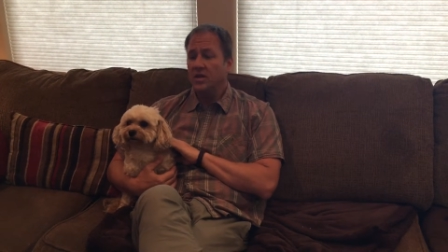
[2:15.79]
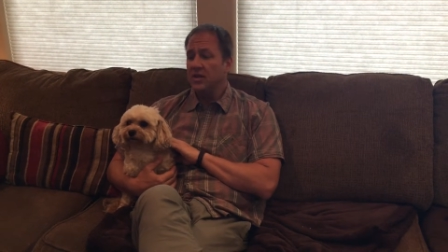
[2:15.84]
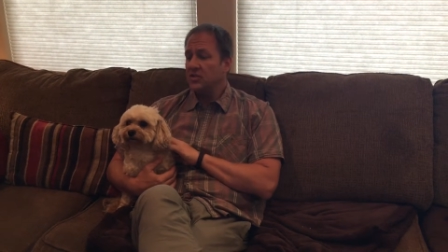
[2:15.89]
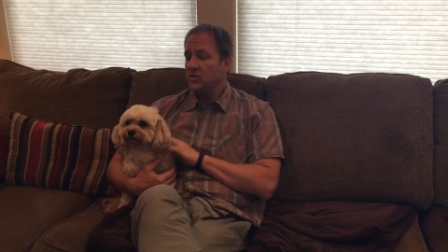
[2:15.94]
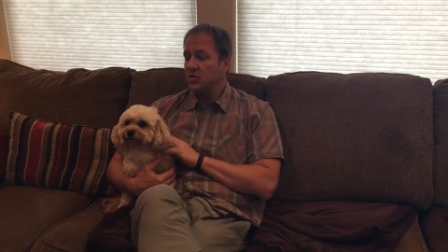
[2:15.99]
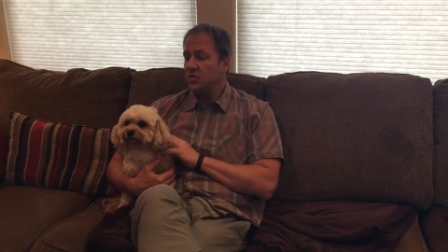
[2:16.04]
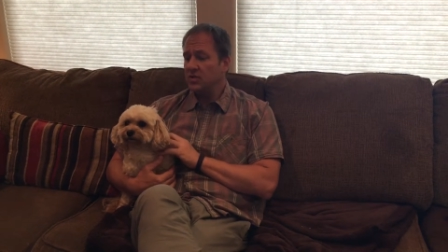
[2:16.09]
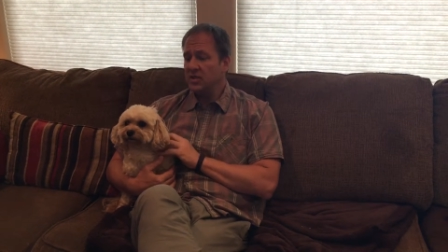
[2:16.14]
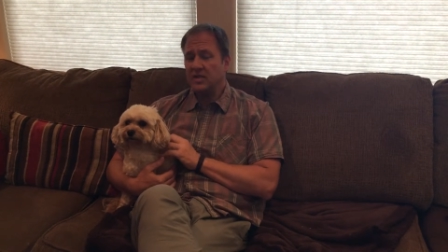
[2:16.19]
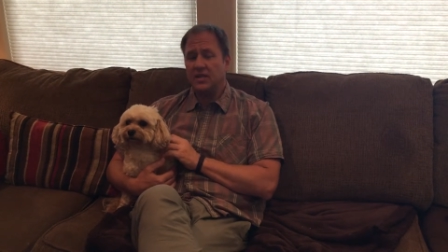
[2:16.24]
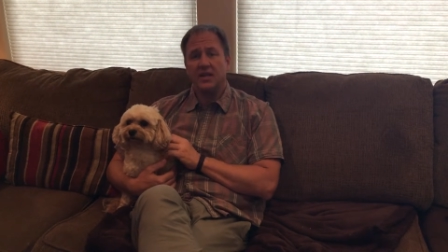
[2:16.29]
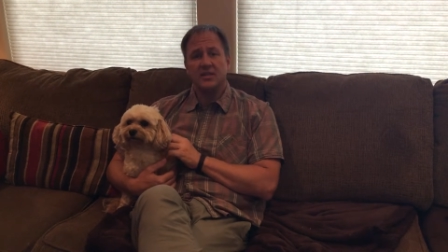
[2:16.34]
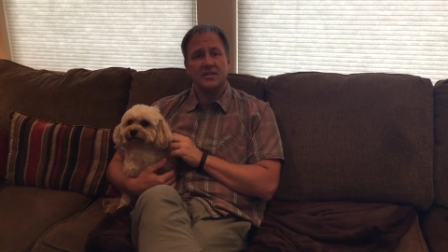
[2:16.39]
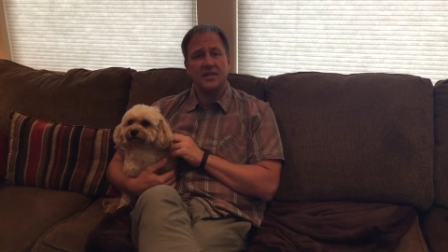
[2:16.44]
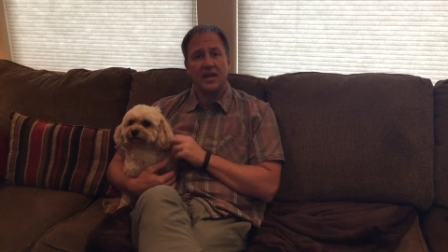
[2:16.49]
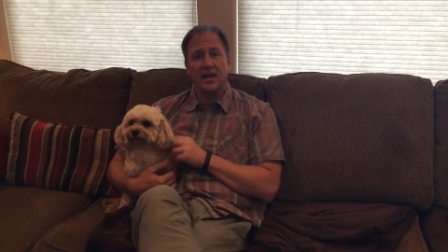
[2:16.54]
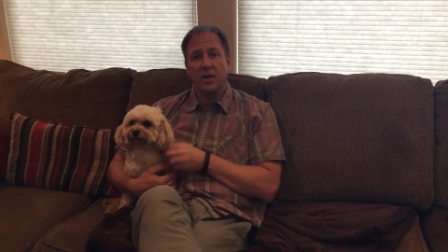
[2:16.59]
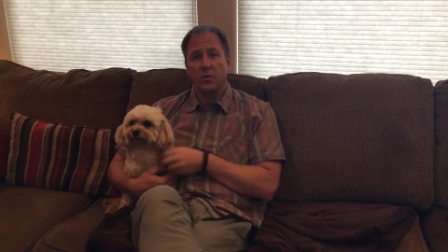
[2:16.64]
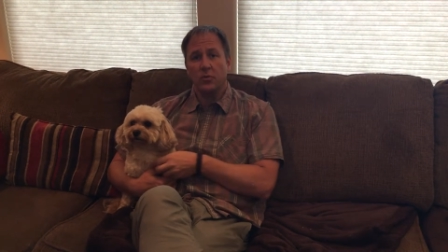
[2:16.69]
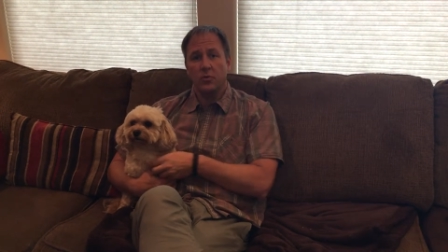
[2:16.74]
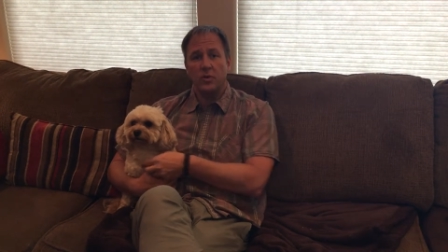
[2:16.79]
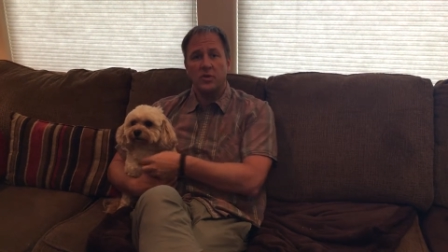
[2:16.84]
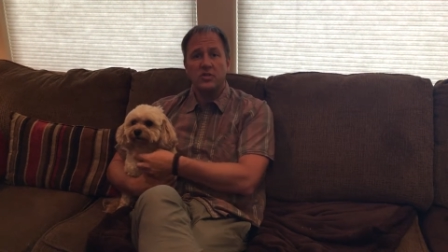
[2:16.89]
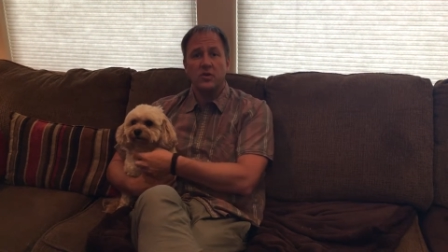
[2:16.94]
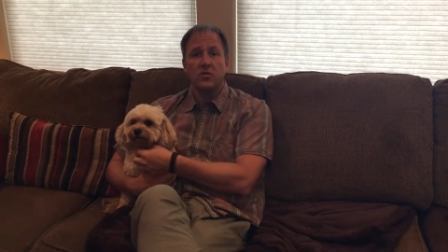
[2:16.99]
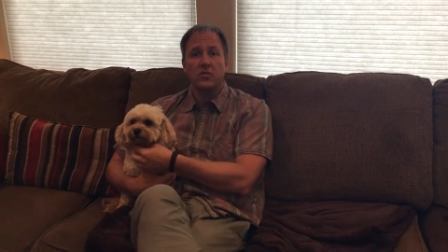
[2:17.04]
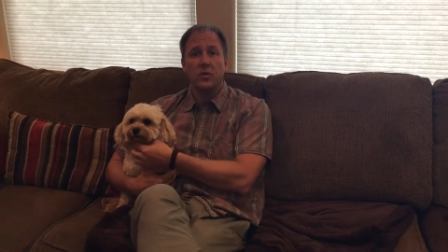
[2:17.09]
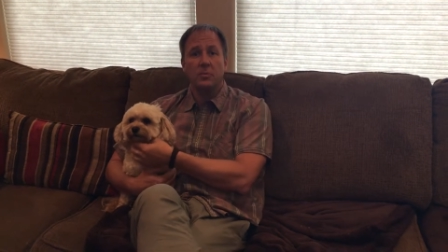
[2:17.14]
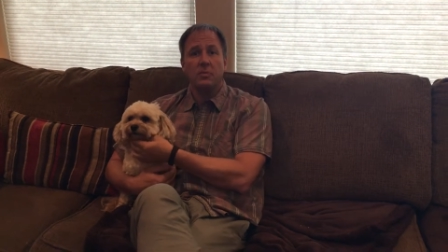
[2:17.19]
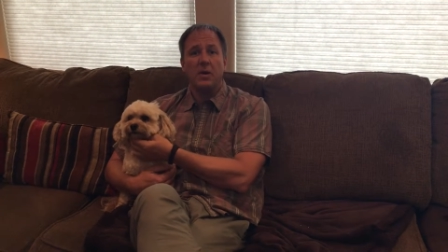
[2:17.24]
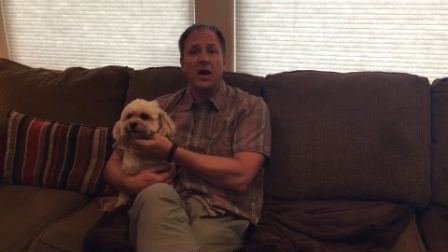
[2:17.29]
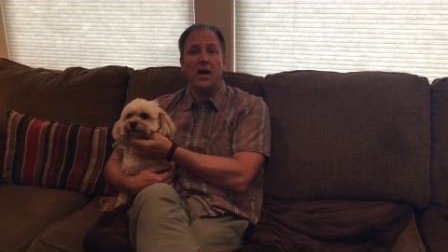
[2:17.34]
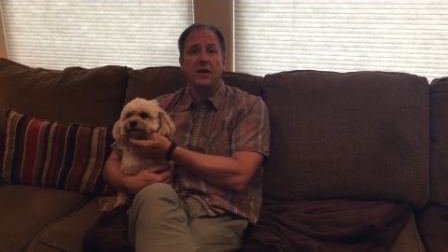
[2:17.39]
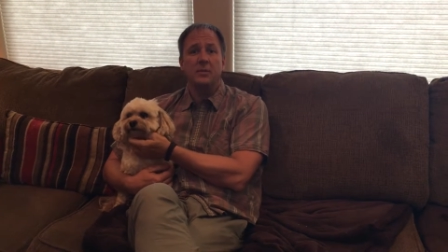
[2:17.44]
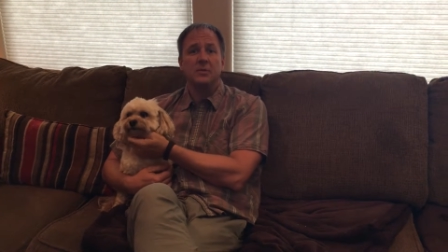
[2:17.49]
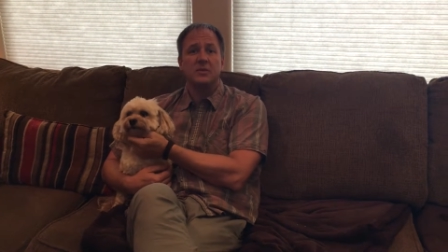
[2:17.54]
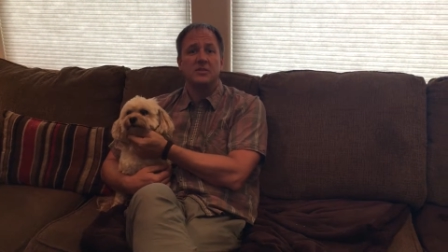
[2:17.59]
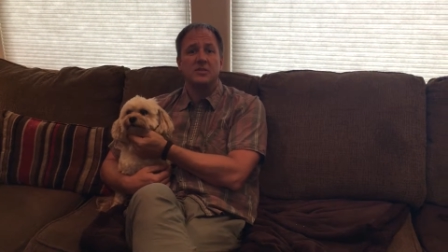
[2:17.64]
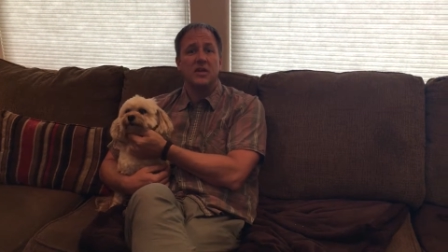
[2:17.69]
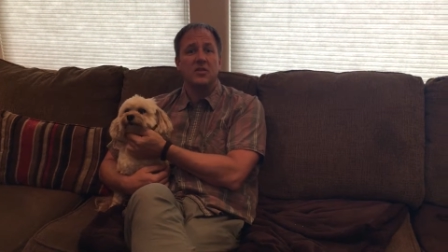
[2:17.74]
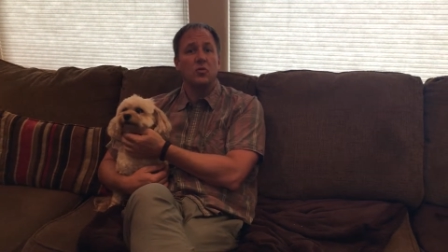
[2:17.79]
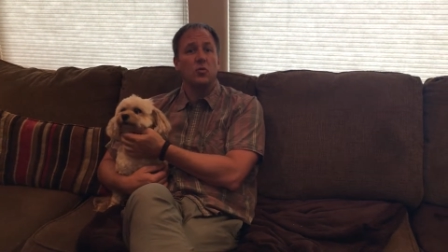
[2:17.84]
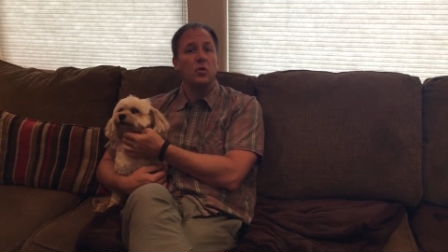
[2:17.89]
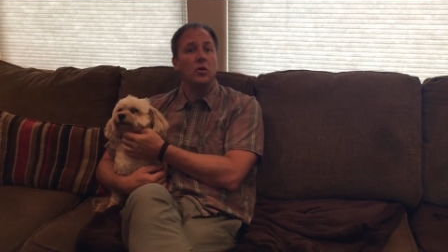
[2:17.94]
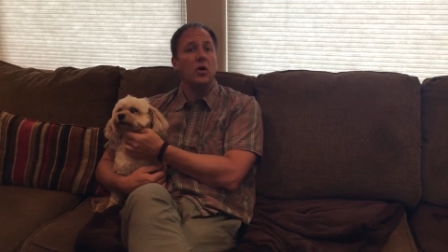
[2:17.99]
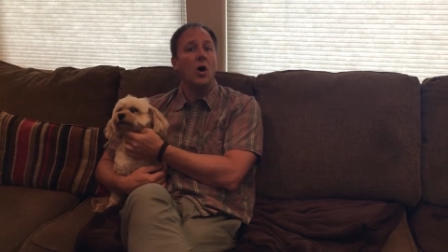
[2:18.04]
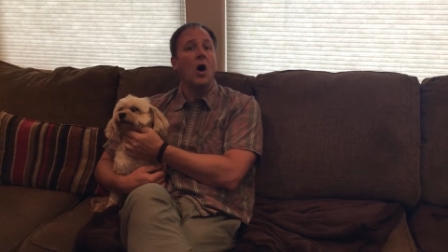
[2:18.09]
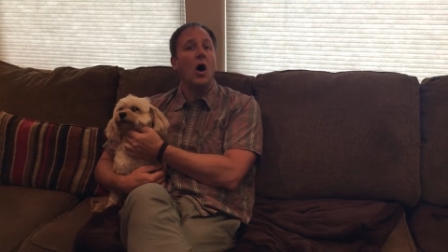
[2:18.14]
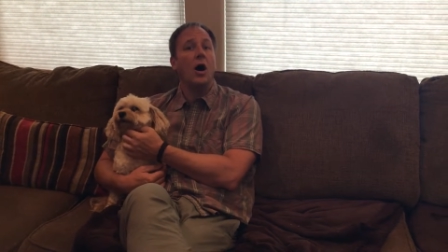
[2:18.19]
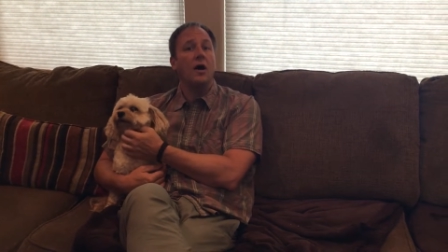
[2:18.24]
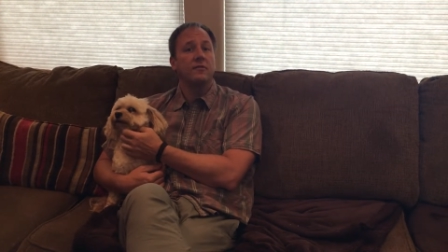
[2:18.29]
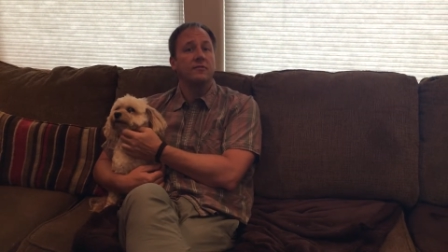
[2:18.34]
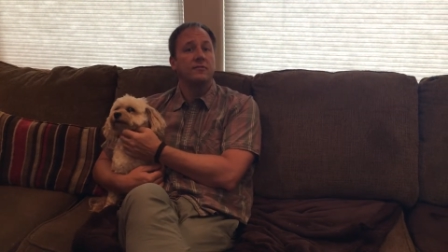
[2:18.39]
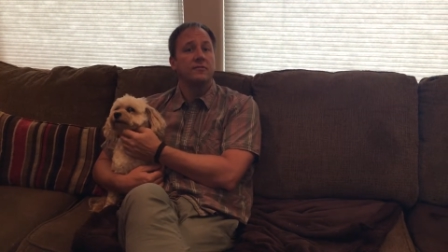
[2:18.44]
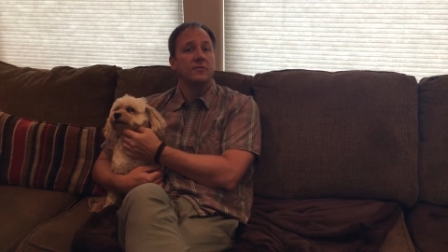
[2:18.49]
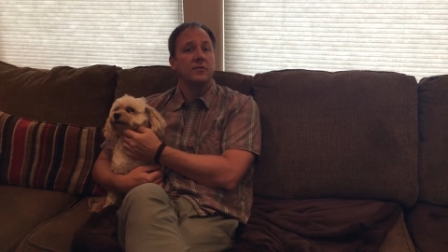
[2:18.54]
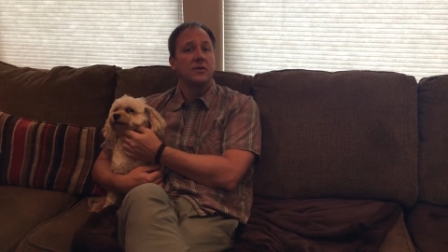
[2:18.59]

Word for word: As soon as he does that, I would reach over and pet him and say the word off.